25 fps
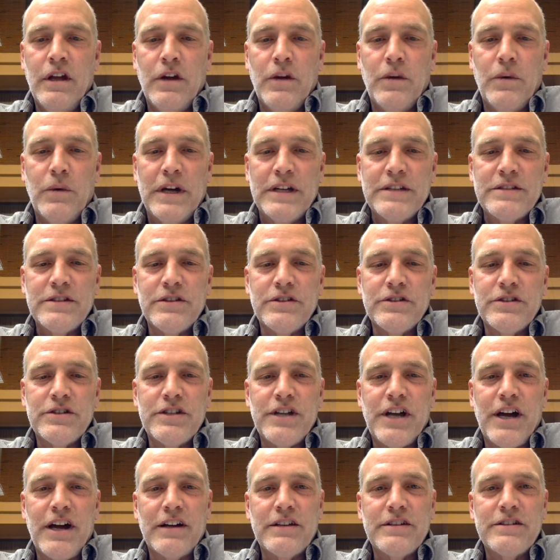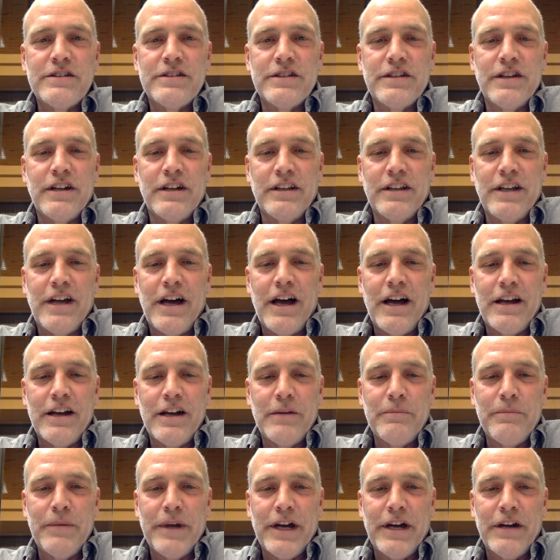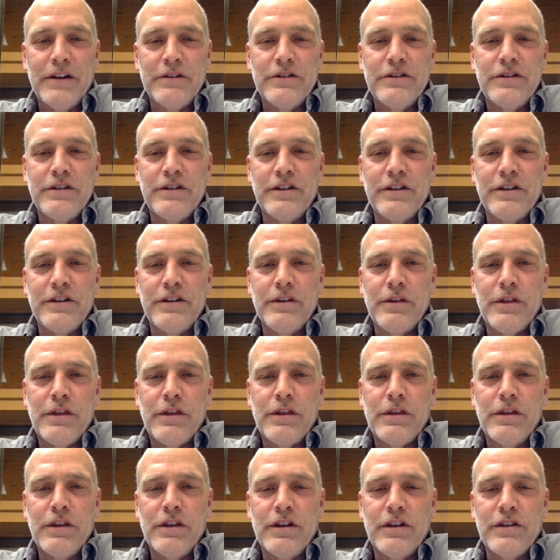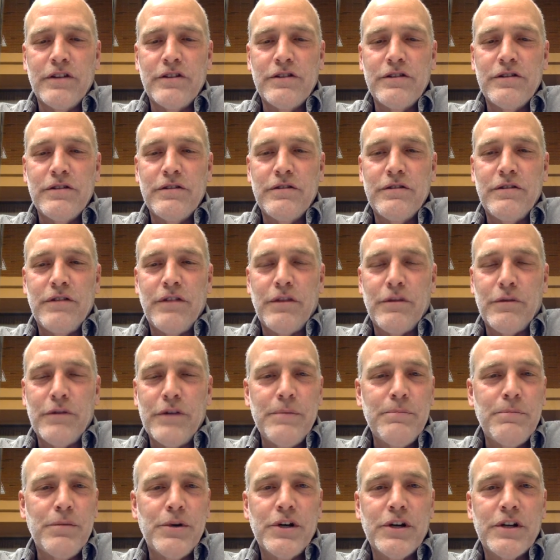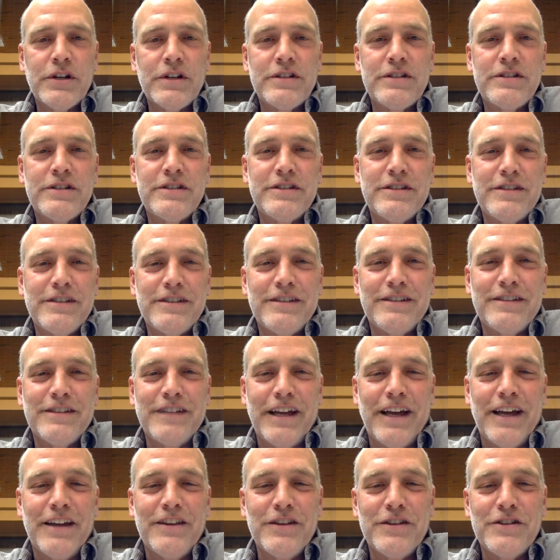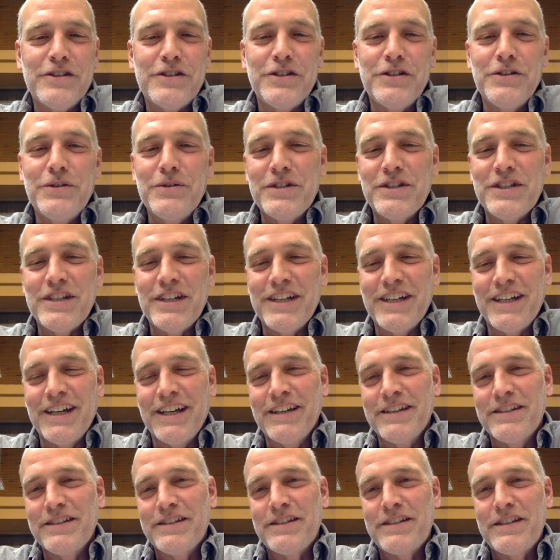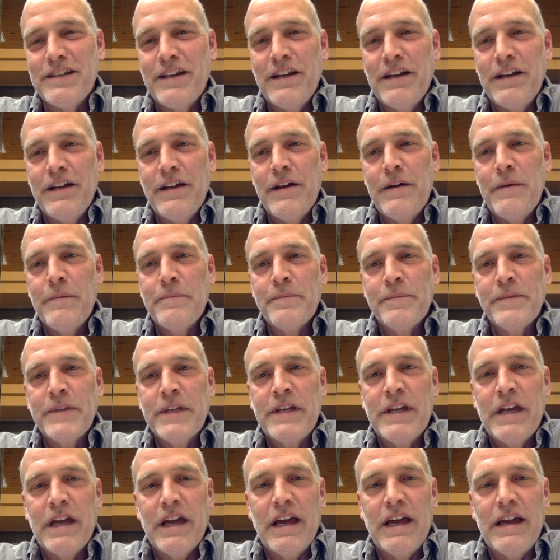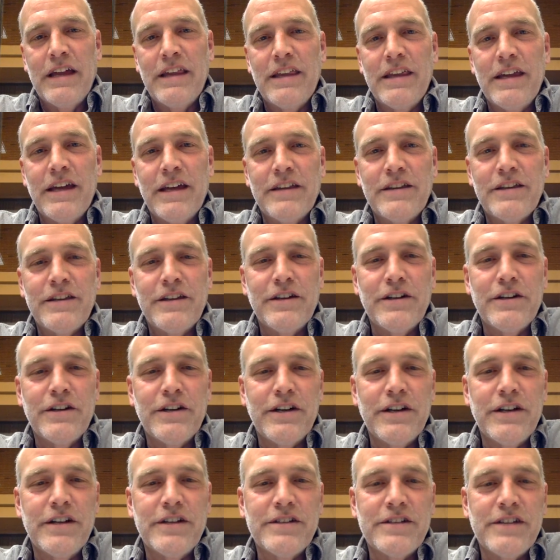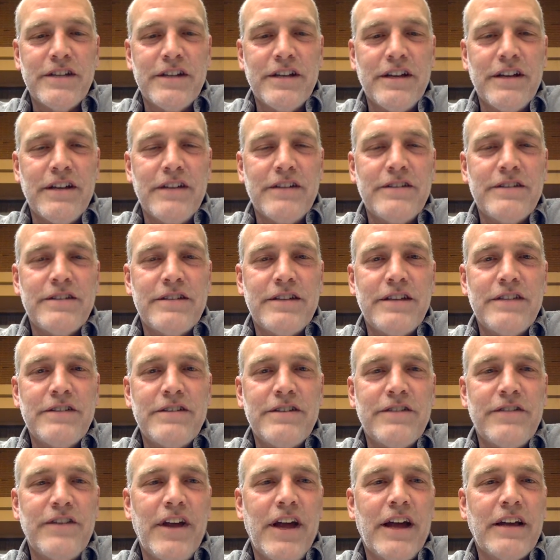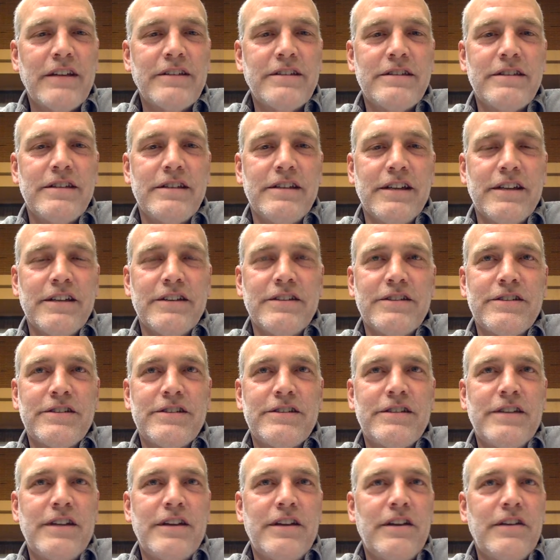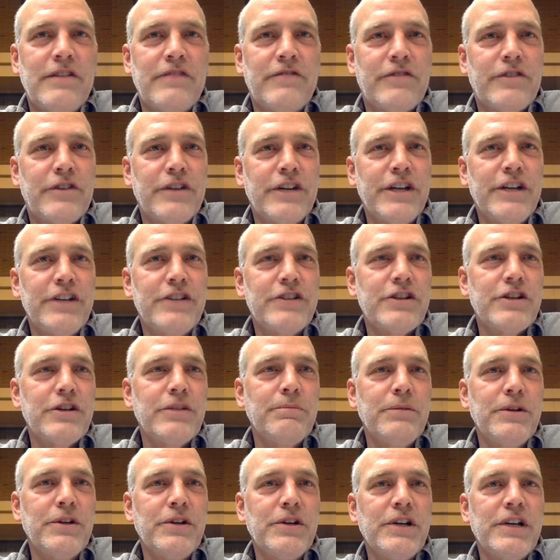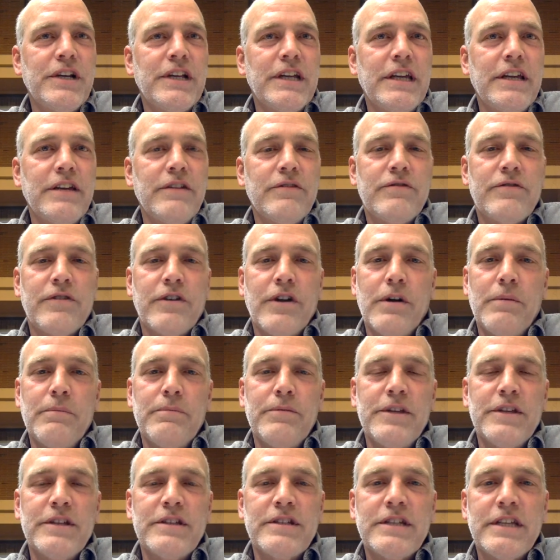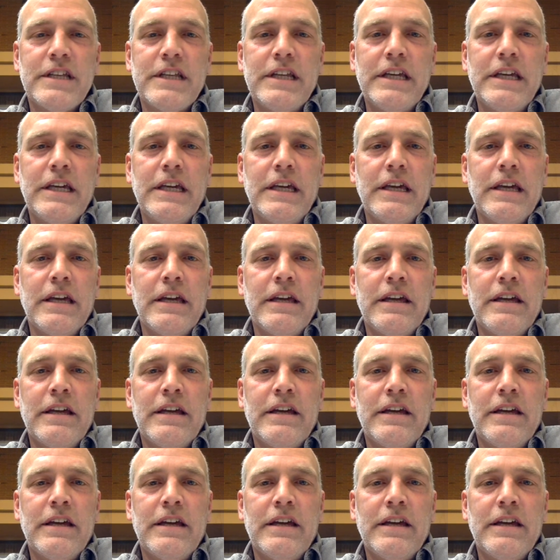Wessels talks a lot about the 3 books and the 2 cities, and that there is a sense of exodus for each community from the city